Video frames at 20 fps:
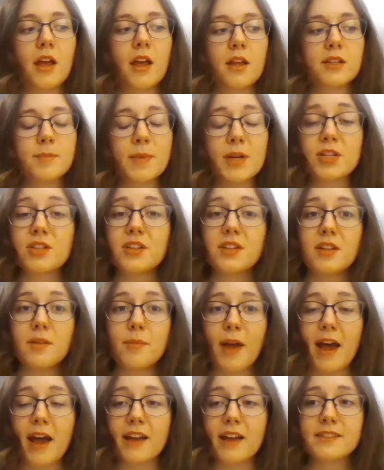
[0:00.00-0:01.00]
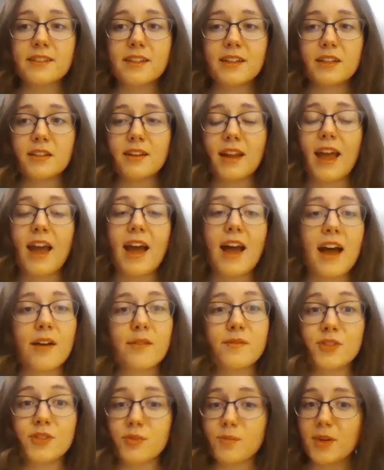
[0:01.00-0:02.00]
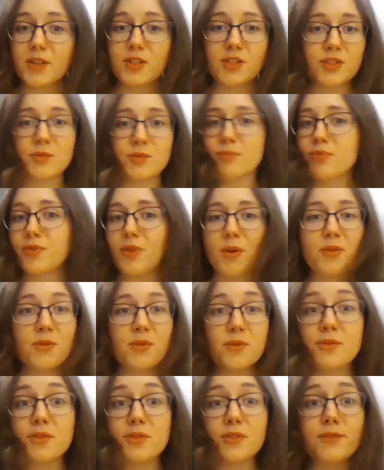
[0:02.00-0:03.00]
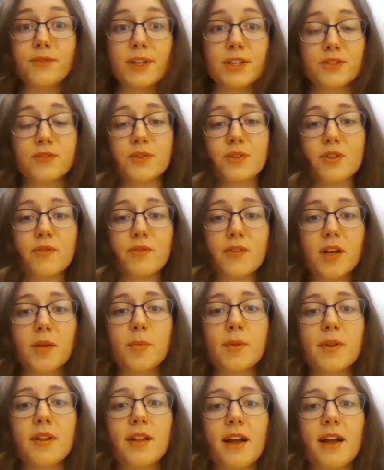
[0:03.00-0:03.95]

especially in the past, they didn't have too much produce or fresh food available.